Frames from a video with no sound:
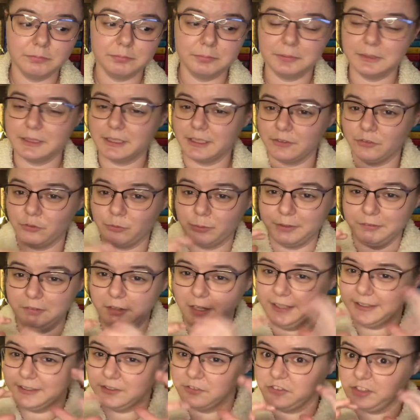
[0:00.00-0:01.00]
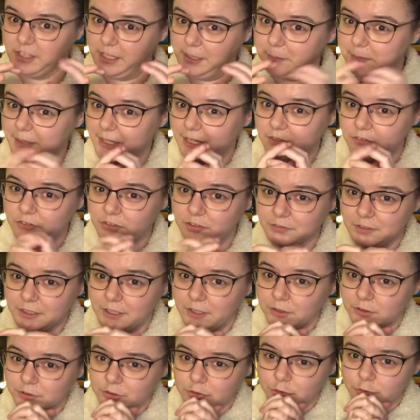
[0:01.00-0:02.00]
because we've had the same cast of
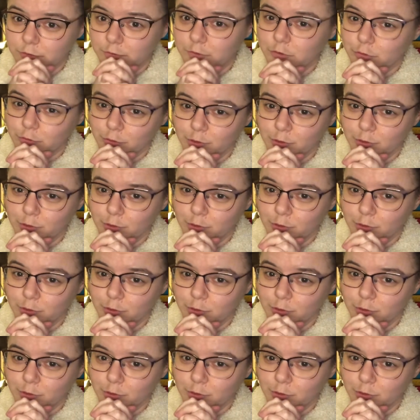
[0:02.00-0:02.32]
characters for